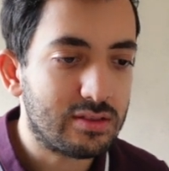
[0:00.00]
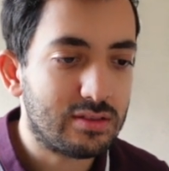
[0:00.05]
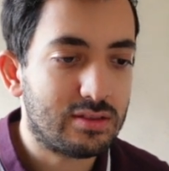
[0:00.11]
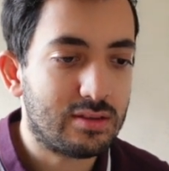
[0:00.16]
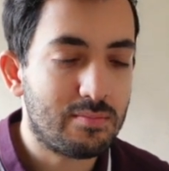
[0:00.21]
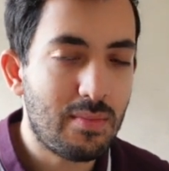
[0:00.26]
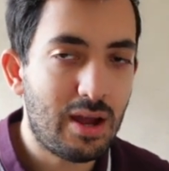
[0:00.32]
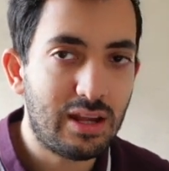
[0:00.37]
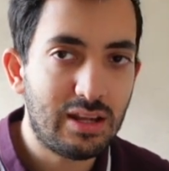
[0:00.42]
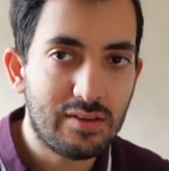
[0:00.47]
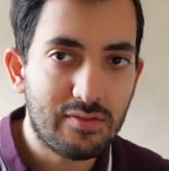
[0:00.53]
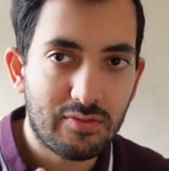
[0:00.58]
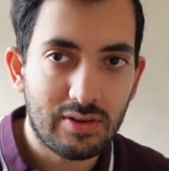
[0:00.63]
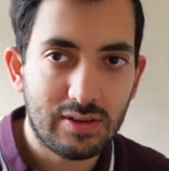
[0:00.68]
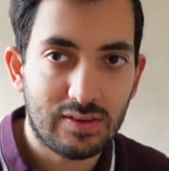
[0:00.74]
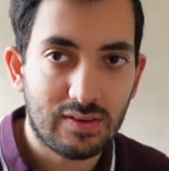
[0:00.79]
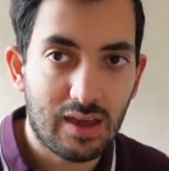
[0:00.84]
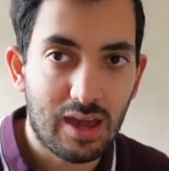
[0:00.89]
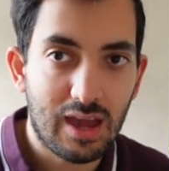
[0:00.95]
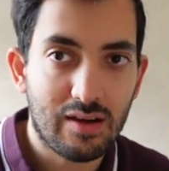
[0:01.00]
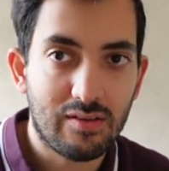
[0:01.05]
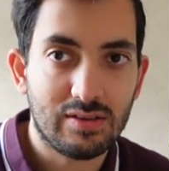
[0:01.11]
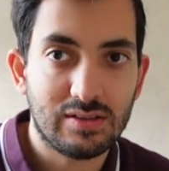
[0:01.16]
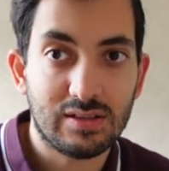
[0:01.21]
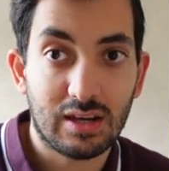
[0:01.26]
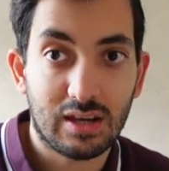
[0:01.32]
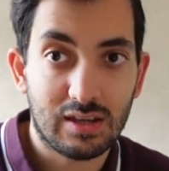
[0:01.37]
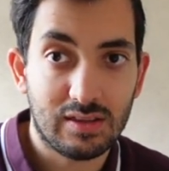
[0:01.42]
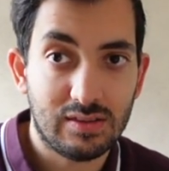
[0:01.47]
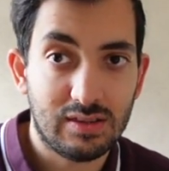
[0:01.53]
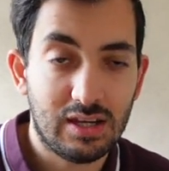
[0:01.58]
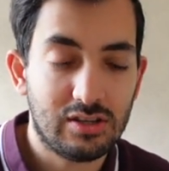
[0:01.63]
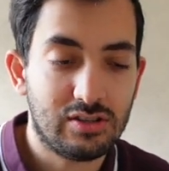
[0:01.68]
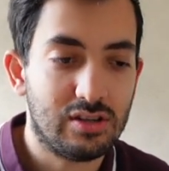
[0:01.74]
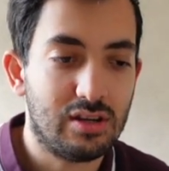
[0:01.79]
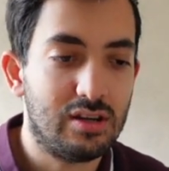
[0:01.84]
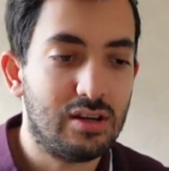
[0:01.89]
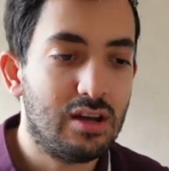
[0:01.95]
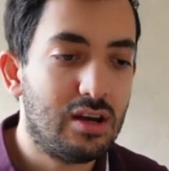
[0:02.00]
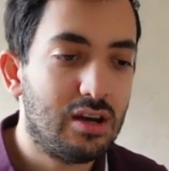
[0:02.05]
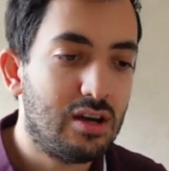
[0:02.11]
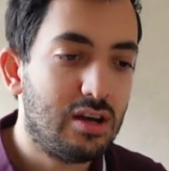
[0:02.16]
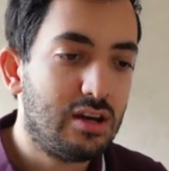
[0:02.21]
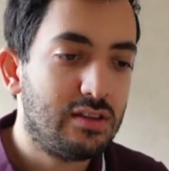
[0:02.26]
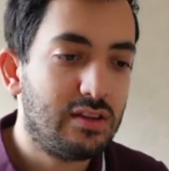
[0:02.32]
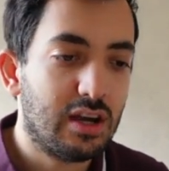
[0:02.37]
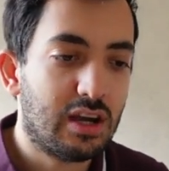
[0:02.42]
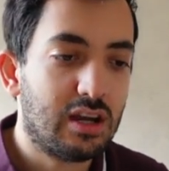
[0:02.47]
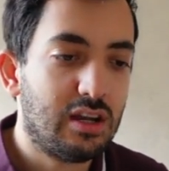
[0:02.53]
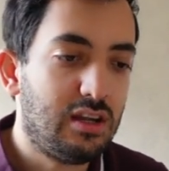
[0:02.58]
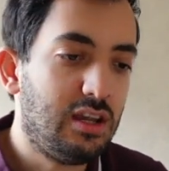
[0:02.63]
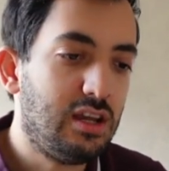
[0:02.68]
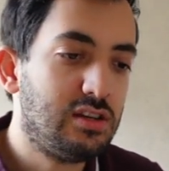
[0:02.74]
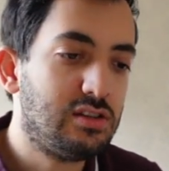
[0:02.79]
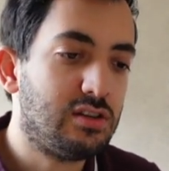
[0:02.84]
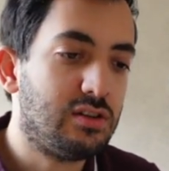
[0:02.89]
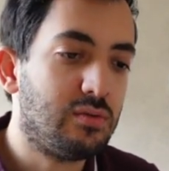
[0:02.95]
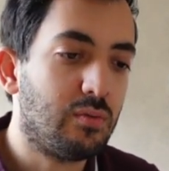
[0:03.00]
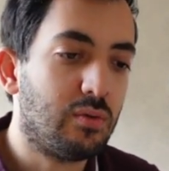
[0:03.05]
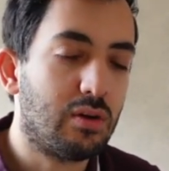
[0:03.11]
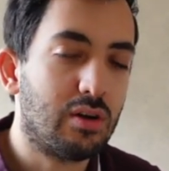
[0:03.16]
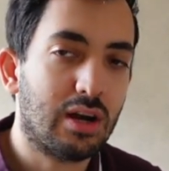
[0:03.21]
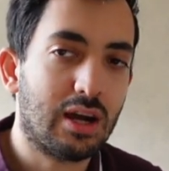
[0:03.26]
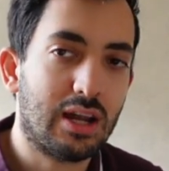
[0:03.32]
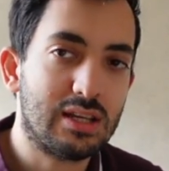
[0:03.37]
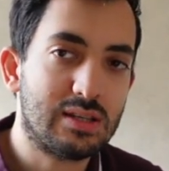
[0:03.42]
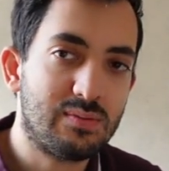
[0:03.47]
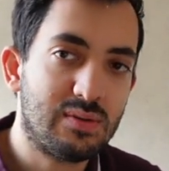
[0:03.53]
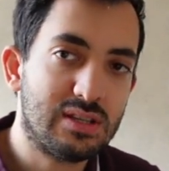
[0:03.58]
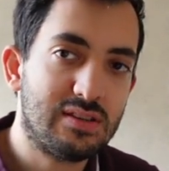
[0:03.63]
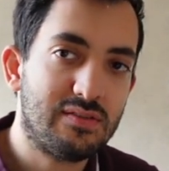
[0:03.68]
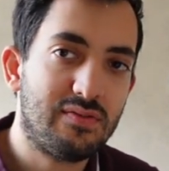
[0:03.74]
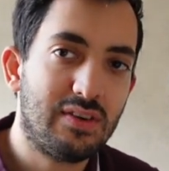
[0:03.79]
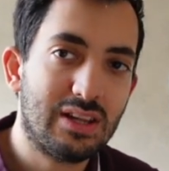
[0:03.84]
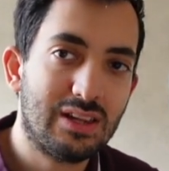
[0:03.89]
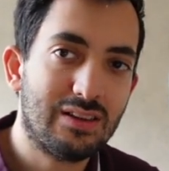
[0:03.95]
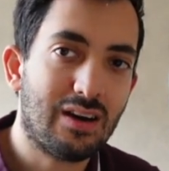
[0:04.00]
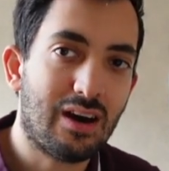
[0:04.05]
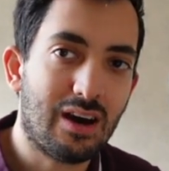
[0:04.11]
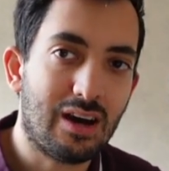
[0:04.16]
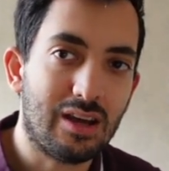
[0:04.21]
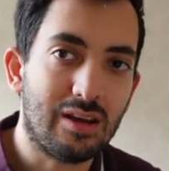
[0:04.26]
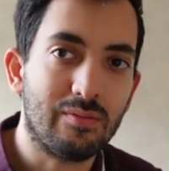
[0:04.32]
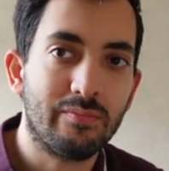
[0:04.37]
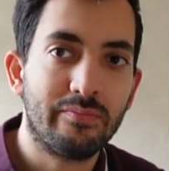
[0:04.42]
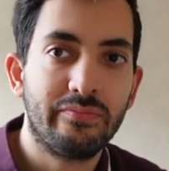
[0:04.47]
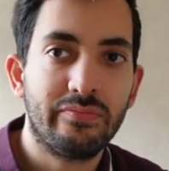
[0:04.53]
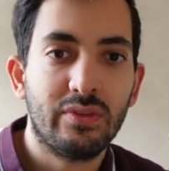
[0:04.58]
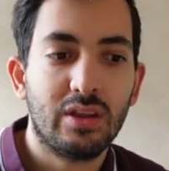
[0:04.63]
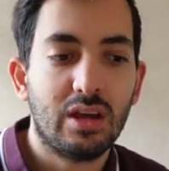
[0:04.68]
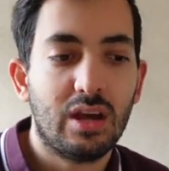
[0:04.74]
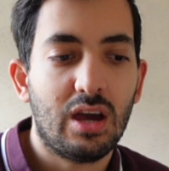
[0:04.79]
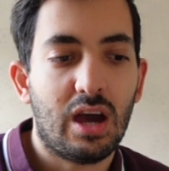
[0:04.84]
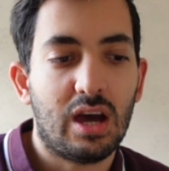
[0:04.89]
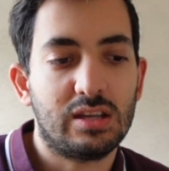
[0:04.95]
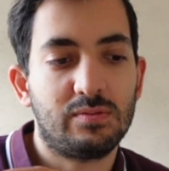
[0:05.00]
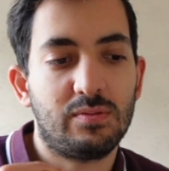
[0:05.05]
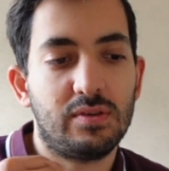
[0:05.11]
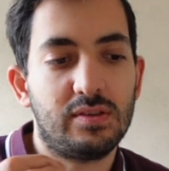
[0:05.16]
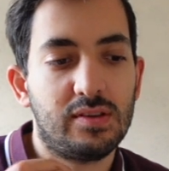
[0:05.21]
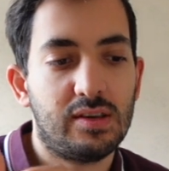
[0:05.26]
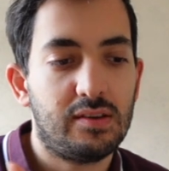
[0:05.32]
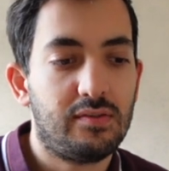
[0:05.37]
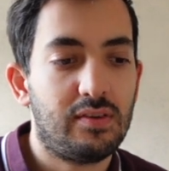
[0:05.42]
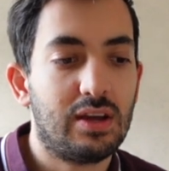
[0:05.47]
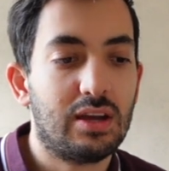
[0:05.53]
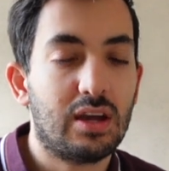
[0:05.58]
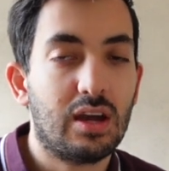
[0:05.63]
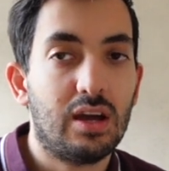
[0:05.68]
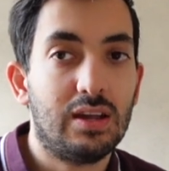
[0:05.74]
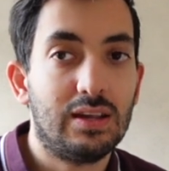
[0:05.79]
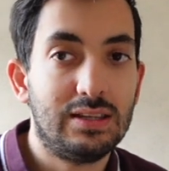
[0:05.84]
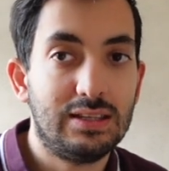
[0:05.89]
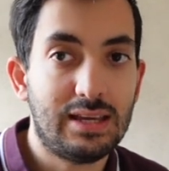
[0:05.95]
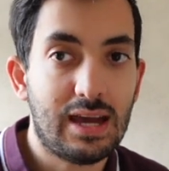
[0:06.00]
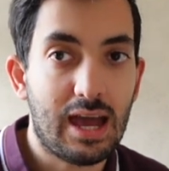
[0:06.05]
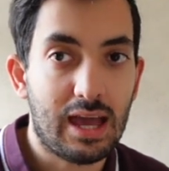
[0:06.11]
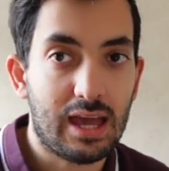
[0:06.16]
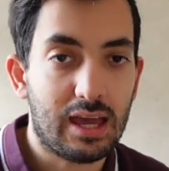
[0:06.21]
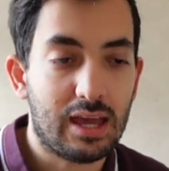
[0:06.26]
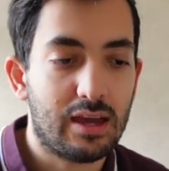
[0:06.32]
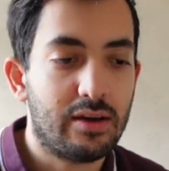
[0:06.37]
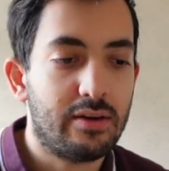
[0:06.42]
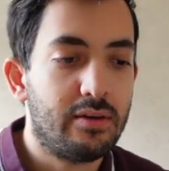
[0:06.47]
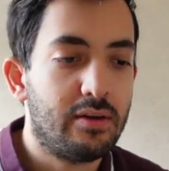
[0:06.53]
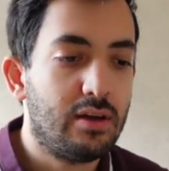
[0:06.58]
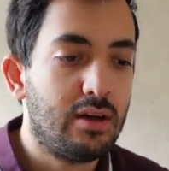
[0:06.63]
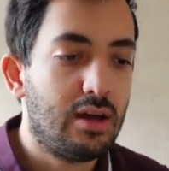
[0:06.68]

The main difference here is the condition. The condition will look at a specific time and specific day.